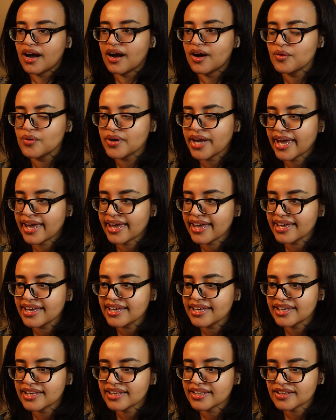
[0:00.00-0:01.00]

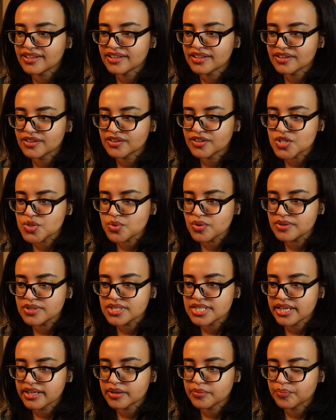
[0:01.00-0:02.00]
Okay, this one
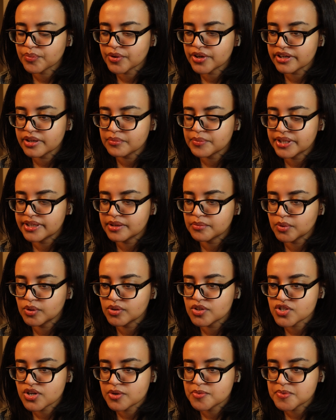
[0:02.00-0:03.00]
was like pretty minimal
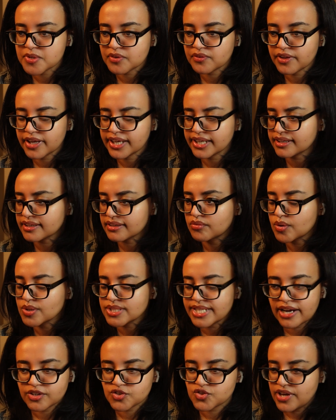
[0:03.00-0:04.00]
in terms of like what was
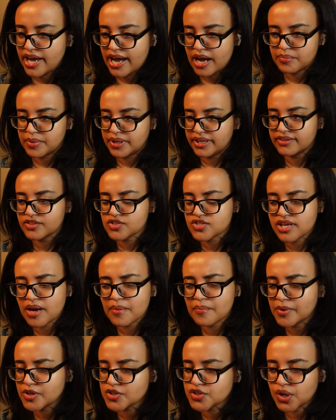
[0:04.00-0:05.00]
actually happening. There's
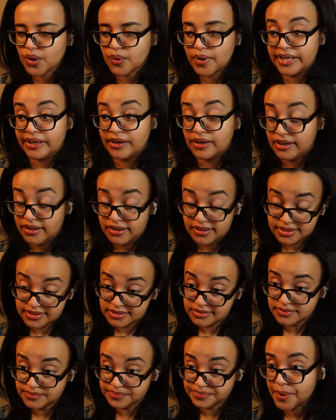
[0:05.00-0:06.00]
not much going
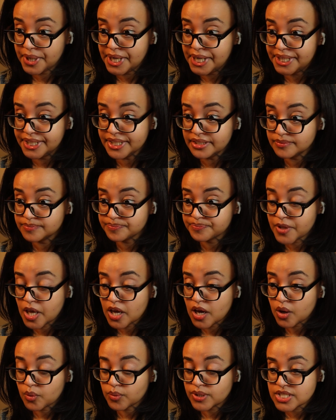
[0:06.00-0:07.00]
on, but
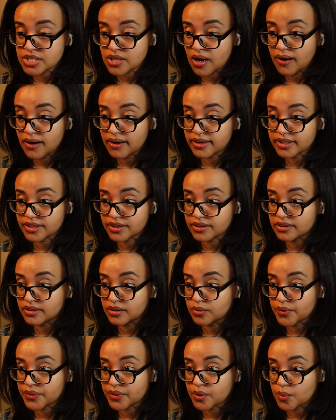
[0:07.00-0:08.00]
we saw our
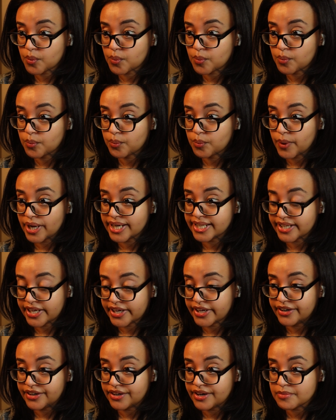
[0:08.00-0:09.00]
girl with the white
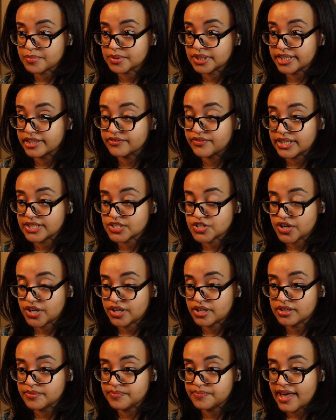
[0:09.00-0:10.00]
hair. I believe that's
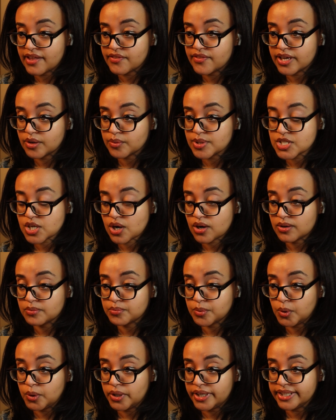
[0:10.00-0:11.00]
her. And then we saw our
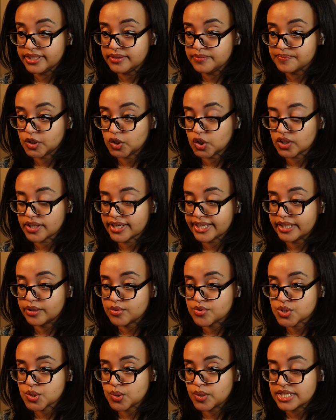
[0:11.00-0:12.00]
boy. It looked like he
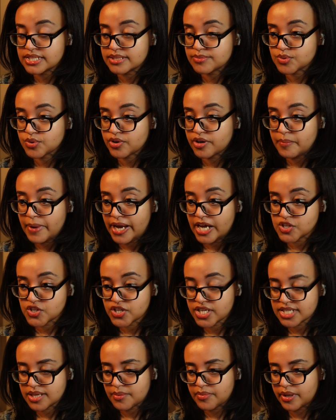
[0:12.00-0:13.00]
was doing some sort of
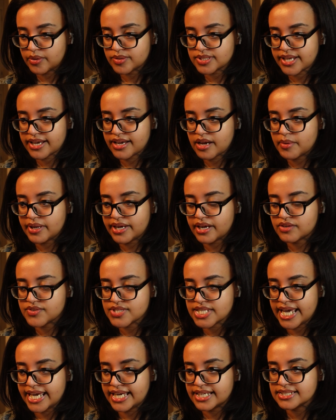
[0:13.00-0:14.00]
magic. Something was like coming out of his
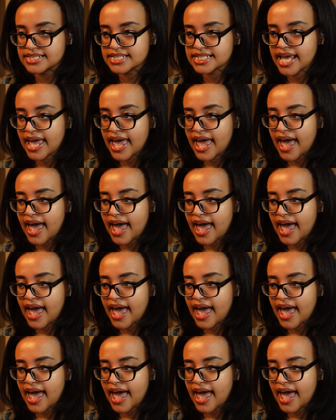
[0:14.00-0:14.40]
hands.